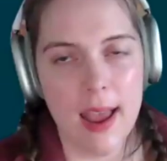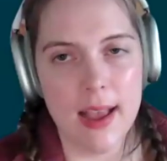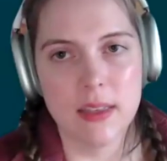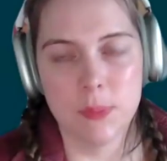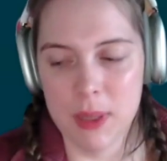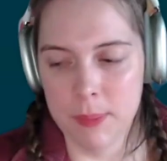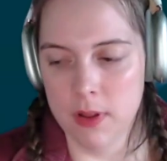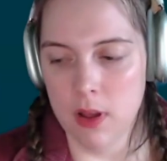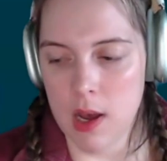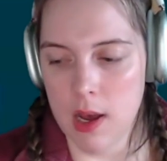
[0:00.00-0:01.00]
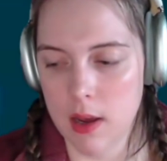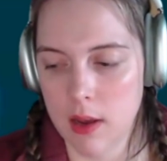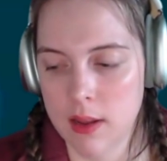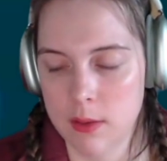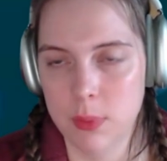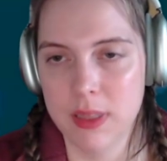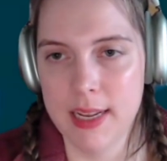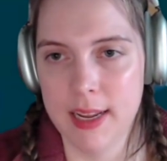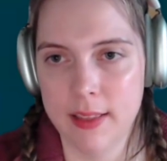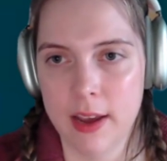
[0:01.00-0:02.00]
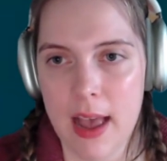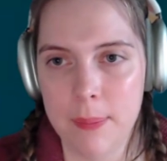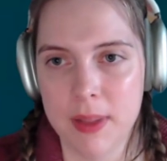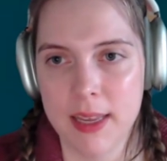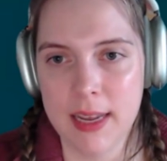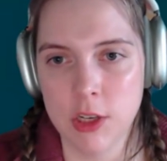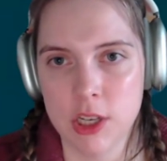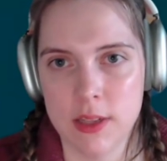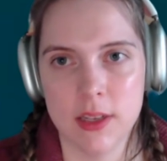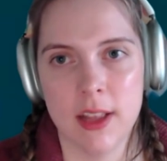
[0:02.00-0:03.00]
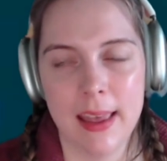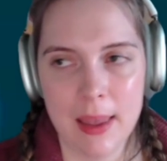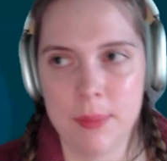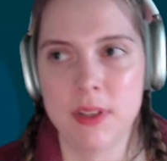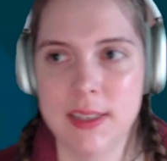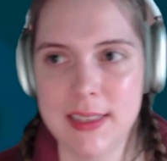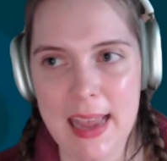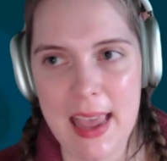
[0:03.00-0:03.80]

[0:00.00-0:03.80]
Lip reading: then as people are completing their applications, are they able to